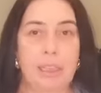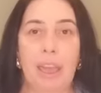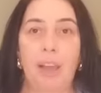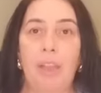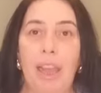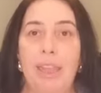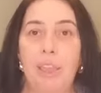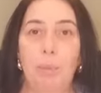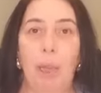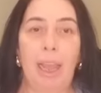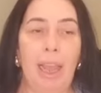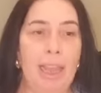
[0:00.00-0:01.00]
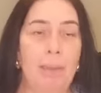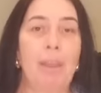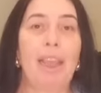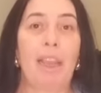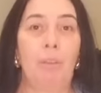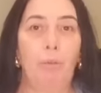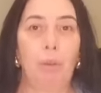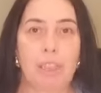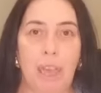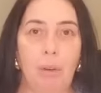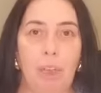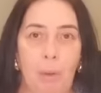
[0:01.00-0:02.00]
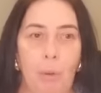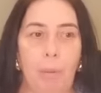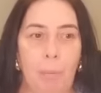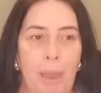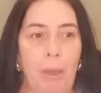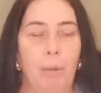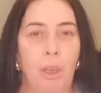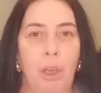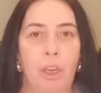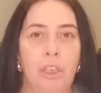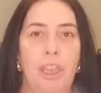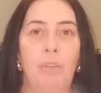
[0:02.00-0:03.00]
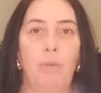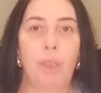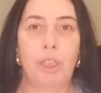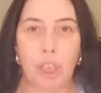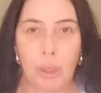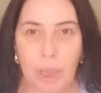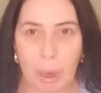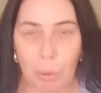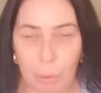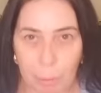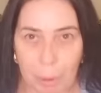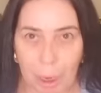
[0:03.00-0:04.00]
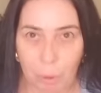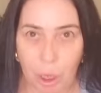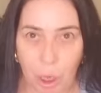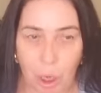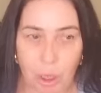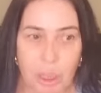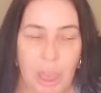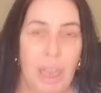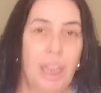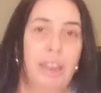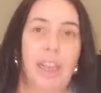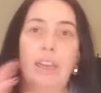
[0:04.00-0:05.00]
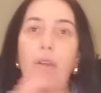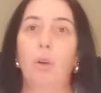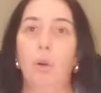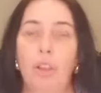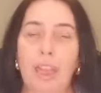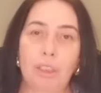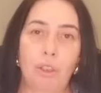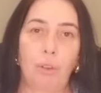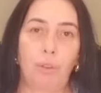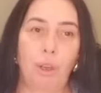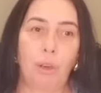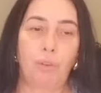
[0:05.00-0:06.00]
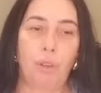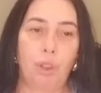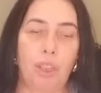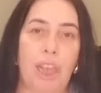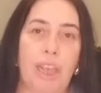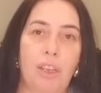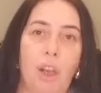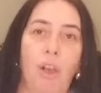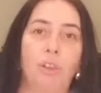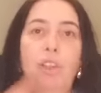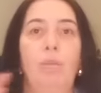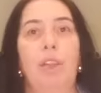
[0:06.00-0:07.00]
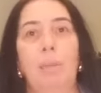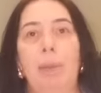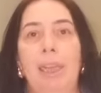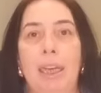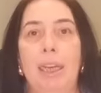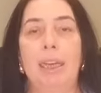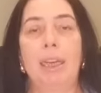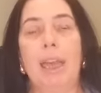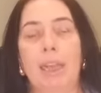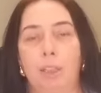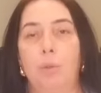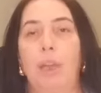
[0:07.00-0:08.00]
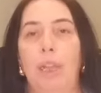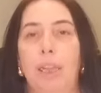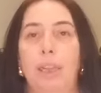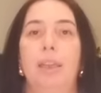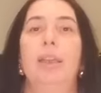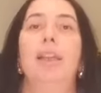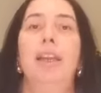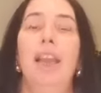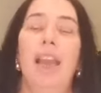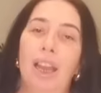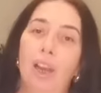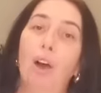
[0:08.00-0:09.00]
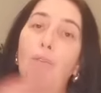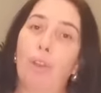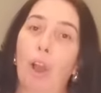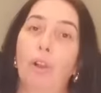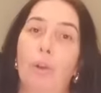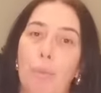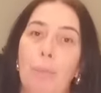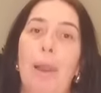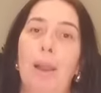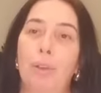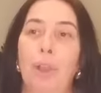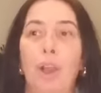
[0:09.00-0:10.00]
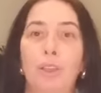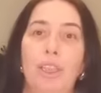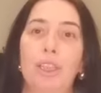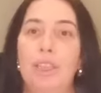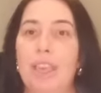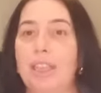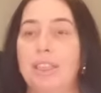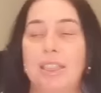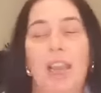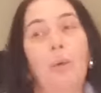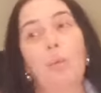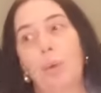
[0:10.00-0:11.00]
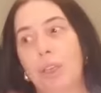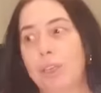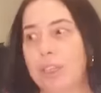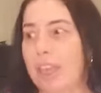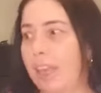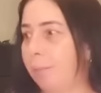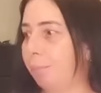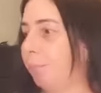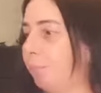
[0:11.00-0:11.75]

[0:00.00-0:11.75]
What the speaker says: So that is my aim if we don't go up the Boatyard. If we do go up the Boatyard, then all that stuff that I've just said, I'll do at the beginning of next week and I'll vlog up the Boatyard instead. So we'll see.